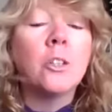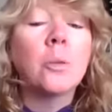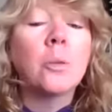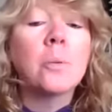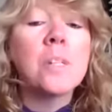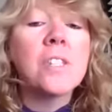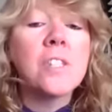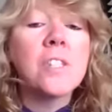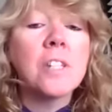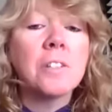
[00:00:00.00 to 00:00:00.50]

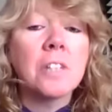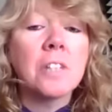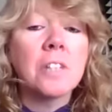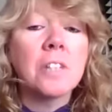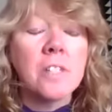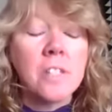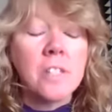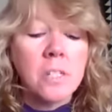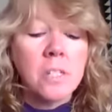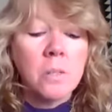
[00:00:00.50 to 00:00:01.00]
Your
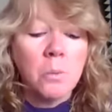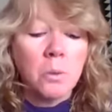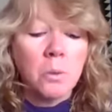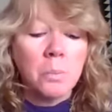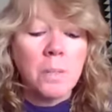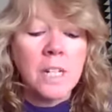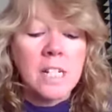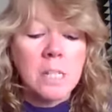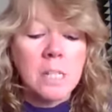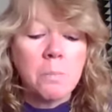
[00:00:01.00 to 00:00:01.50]
resilience
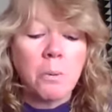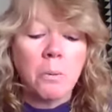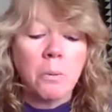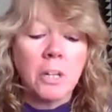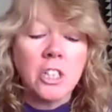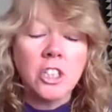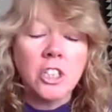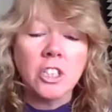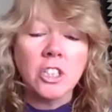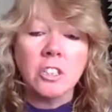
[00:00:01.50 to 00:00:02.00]
will be
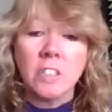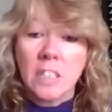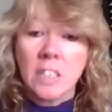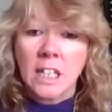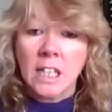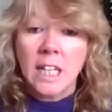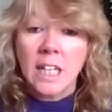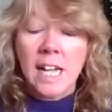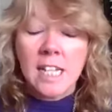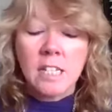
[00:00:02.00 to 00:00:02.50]
inspirational
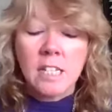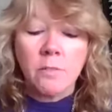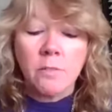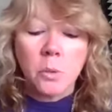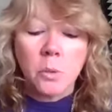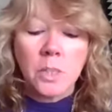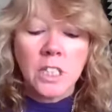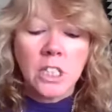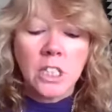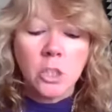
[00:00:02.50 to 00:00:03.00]
to the class of
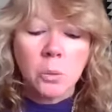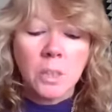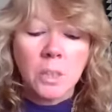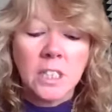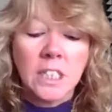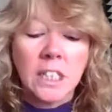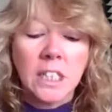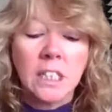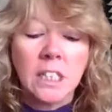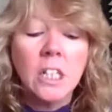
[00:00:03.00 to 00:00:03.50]

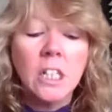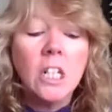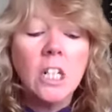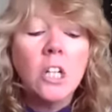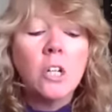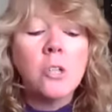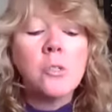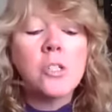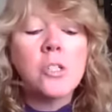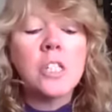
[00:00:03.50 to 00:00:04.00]
2020,
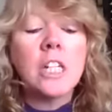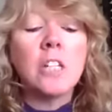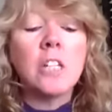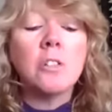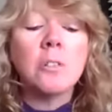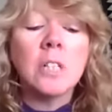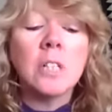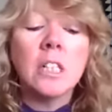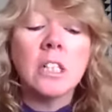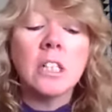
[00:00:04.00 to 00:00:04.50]
whose
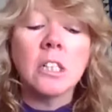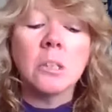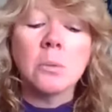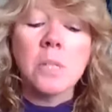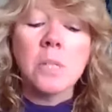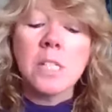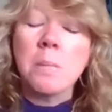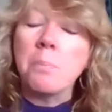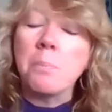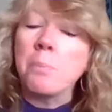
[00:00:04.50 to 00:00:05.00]
senior year
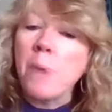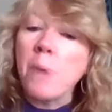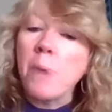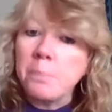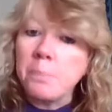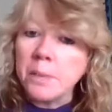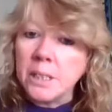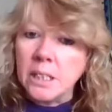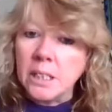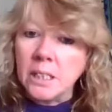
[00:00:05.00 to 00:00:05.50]
was
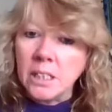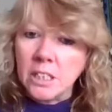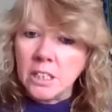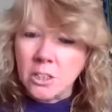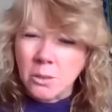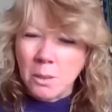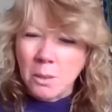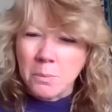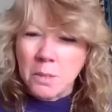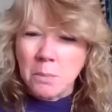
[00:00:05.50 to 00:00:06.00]
abruptly
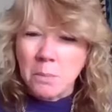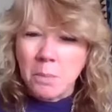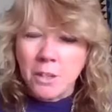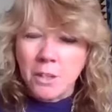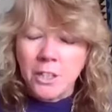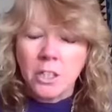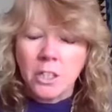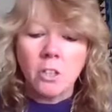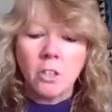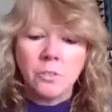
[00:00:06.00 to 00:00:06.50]
interrupted
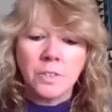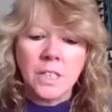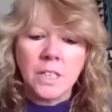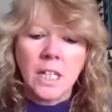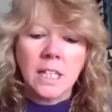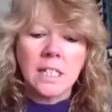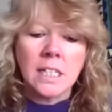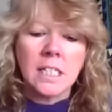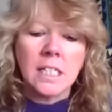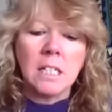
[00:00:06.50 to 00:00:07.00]
by the
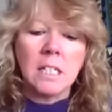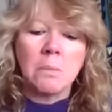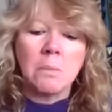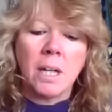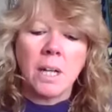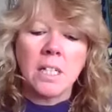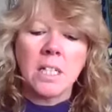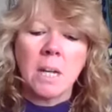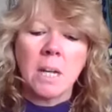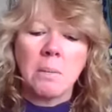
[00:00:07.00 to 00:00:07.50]
COVID-19
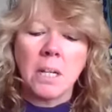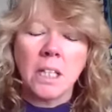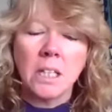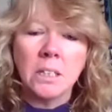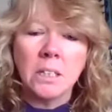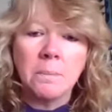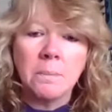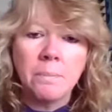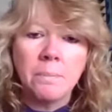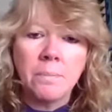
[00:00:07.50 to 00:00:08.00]
pandemic.
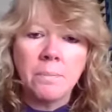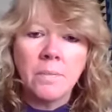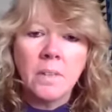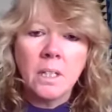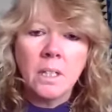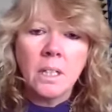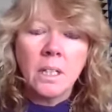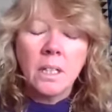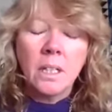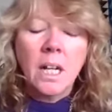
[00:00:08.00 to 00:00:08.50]

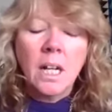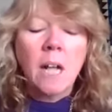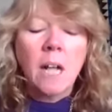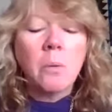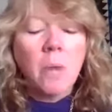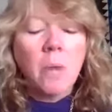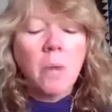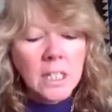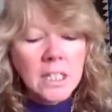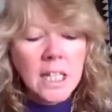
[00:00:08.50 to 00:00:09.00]

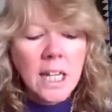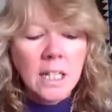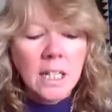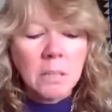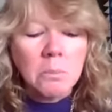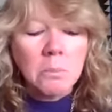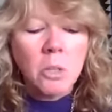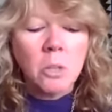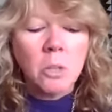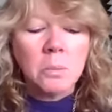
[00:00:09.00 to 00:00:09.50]
I want to
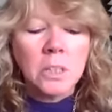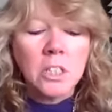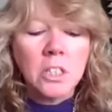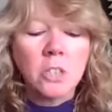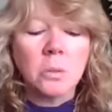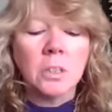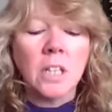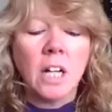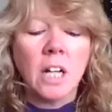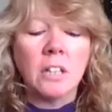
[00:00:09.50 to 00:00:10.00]
take a moment
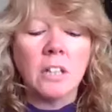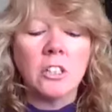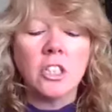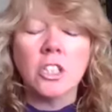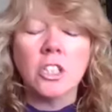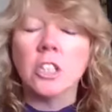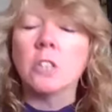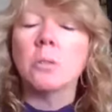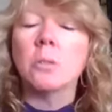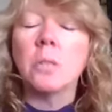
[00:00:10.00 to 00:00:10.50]
to
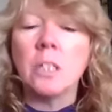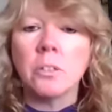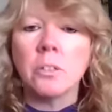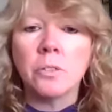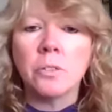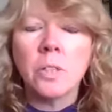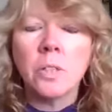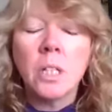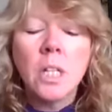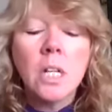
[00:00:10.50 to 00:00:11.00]
acknowledge the
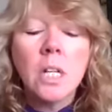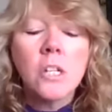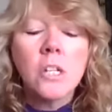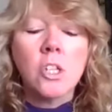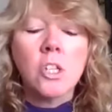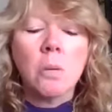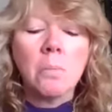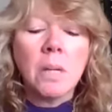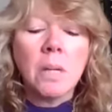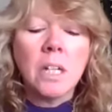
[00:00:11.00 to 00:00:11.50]
grief
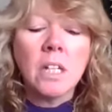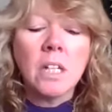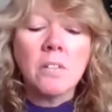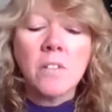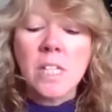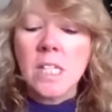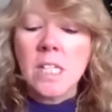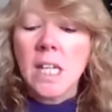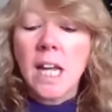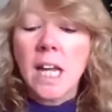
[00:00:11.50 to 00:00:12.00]
so many
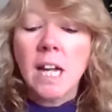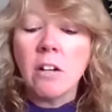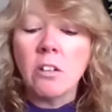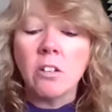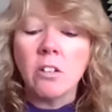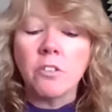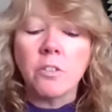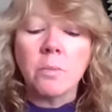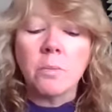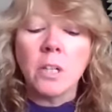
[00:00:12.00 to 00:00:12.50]
of us
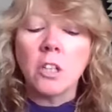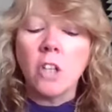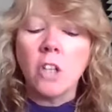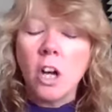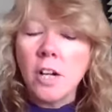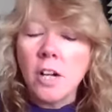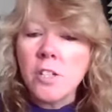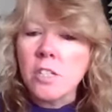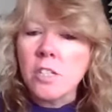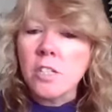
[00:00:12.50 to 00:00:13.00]
carry from the
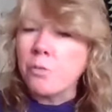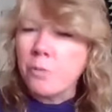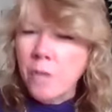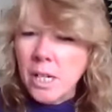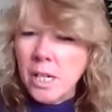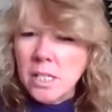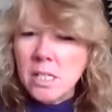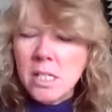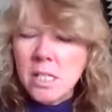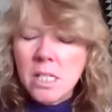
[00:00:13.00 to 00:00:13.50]
loss of
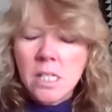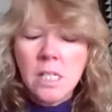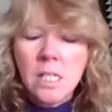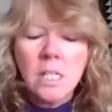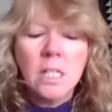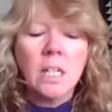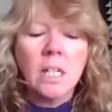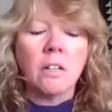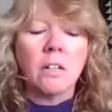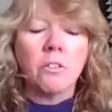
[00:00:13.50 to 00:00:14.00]

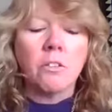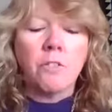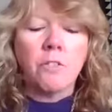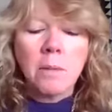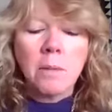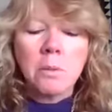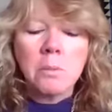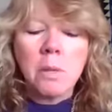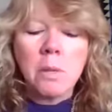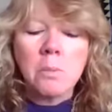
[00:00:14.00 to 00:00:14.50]
friends and
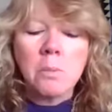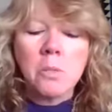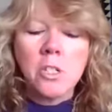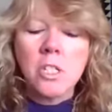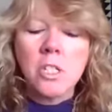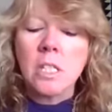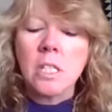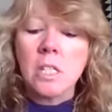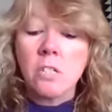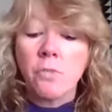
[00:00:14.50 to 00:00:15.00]
family
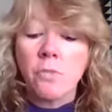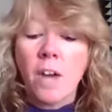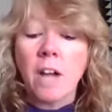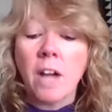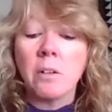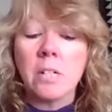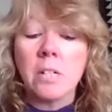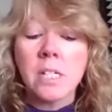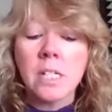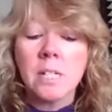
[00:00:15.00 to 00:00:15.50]
members to this
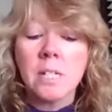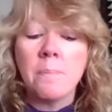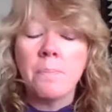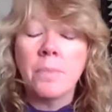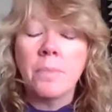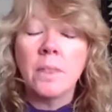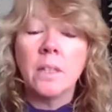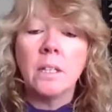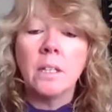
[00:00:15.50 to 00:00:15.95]
virus,